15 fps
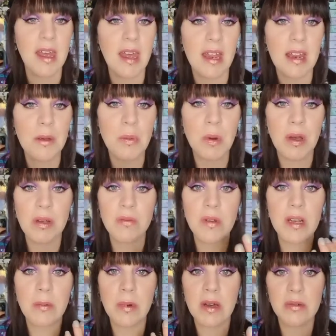And they work
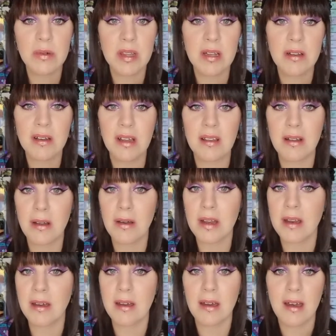really well with a nice
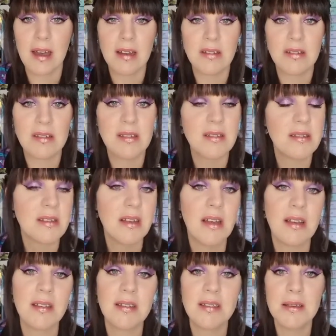liner and just
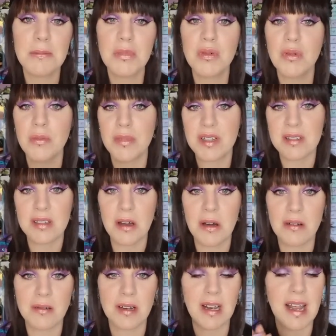simple
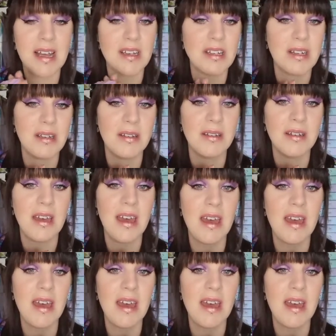mascara lash look.